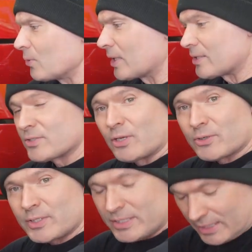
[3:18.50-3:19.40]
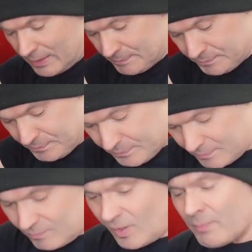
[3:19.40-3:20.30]
we'll get this all greased up.
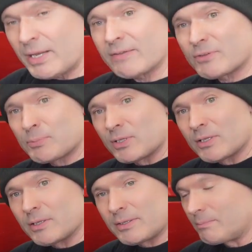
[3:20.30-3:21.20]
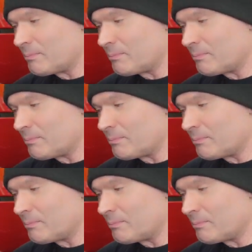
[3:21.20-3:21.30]
I might have to put a little